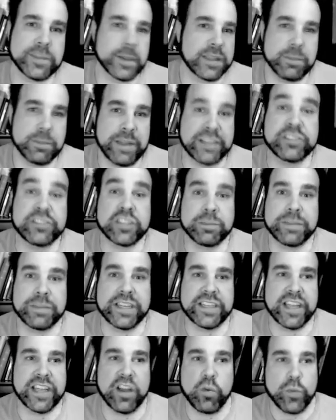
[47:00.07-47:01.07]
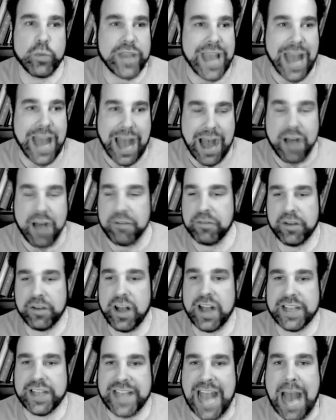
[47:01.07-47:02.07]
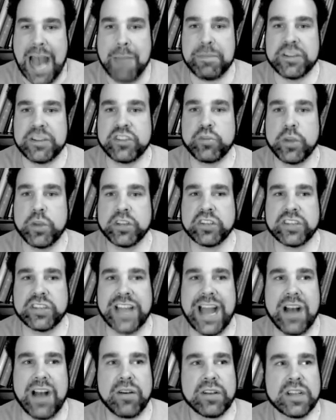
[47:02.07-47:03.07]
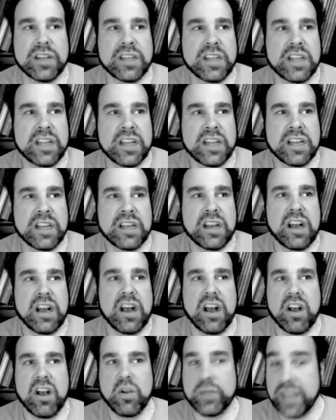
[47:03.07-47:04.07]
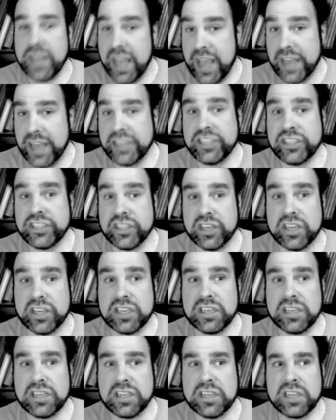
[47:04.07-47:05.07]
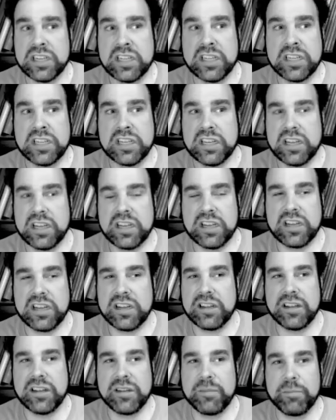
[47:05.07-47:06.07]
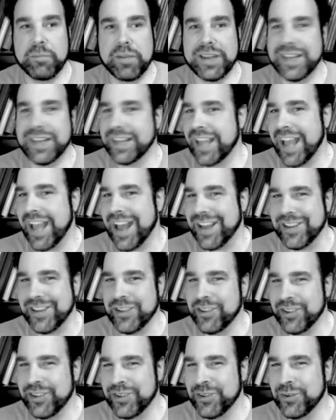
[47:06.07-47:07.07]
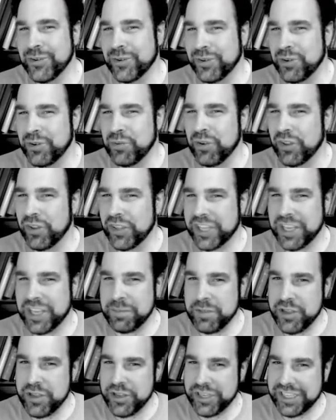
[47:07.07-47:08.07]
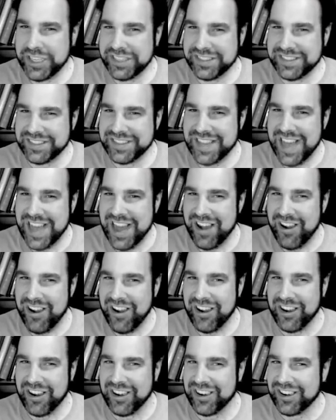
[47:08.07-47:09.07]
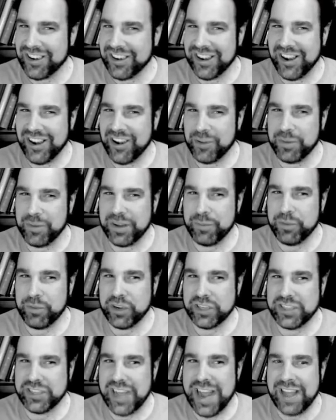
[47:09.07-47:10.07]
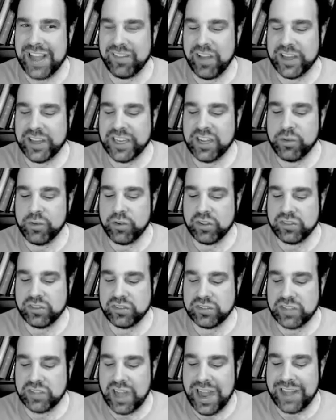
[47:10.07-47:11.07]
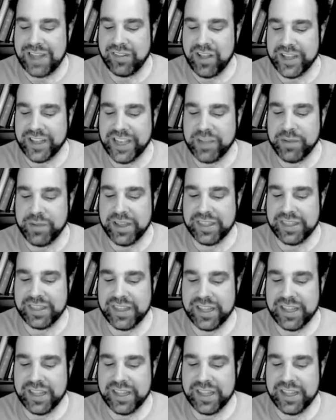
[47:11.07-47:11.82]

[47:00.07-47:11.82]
the mainstream media? We have a gap in Twitter now. Okay, sure. But again, who who who are the communities that are are we, we're dialoguing dialoguing with?